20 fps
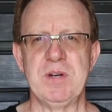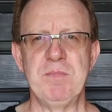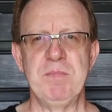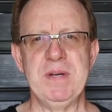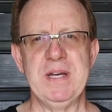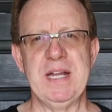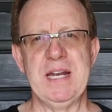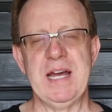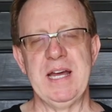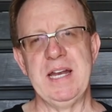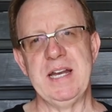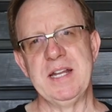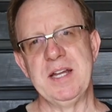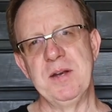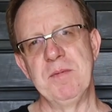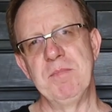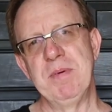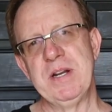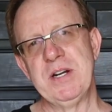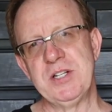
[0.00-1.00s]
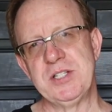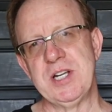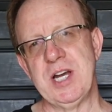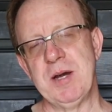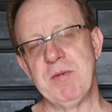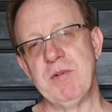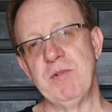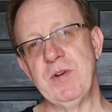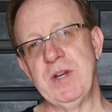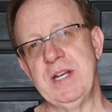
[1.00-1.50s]
would have been I'd have done a better
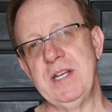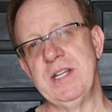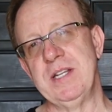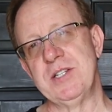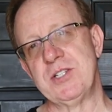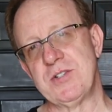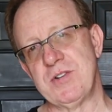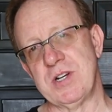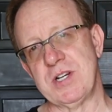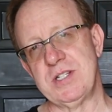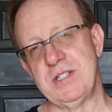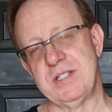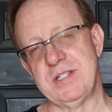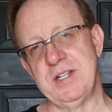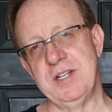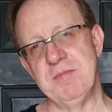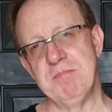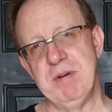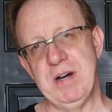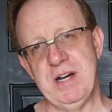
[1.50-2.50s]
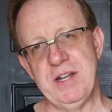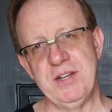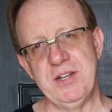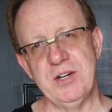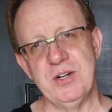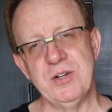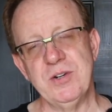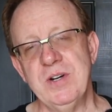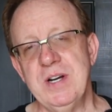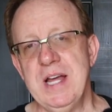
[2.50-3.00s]
job of reading the instructions on the
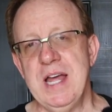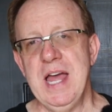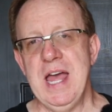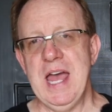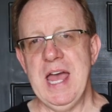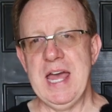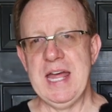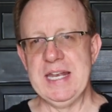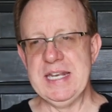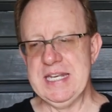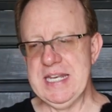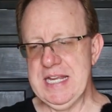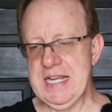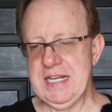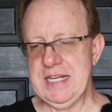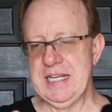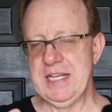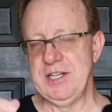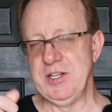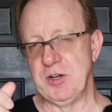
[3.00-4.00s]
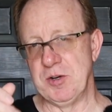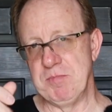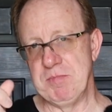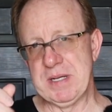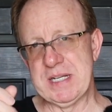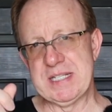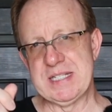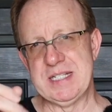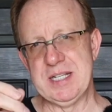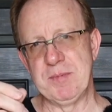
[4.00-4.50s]
Bondo and kneaded or
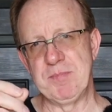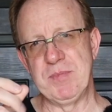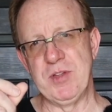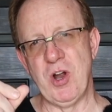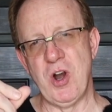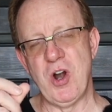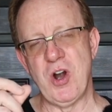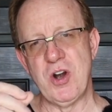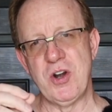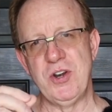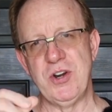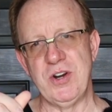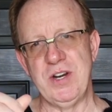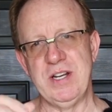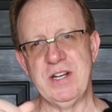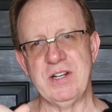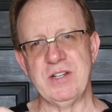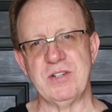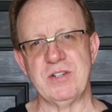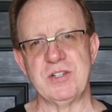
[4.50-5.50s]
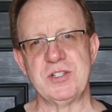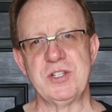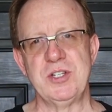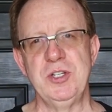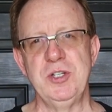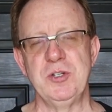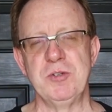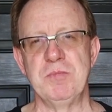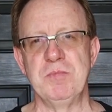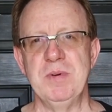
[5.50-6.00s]
mixed up the hardener in the little
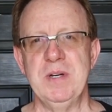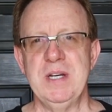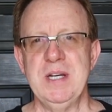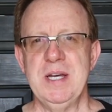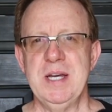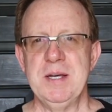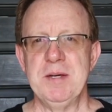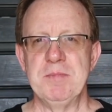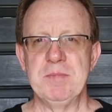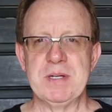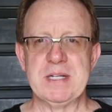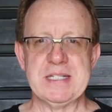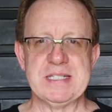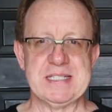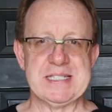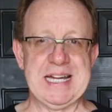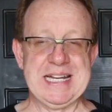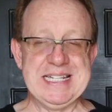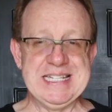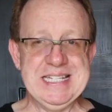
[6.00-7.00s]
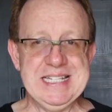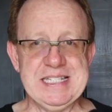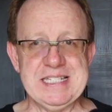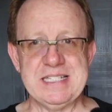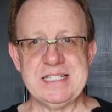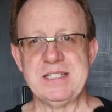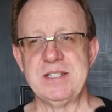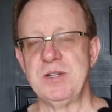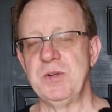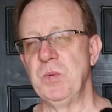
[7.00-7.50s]
tube because I
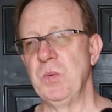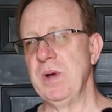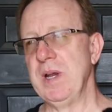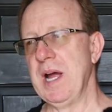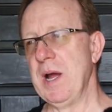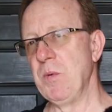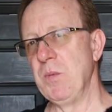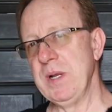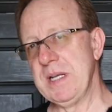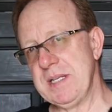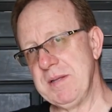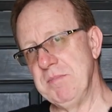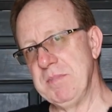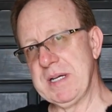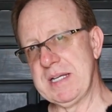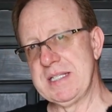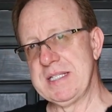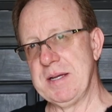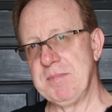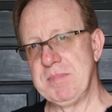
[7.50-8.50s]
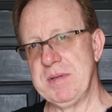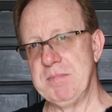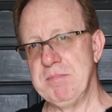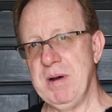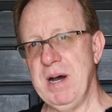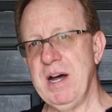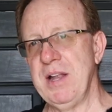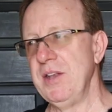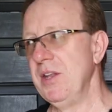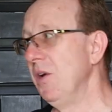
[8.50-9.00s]
didn't when I went to mix up the
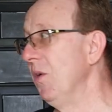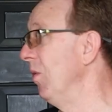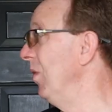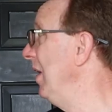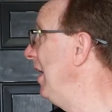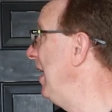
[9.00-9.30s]
Bondo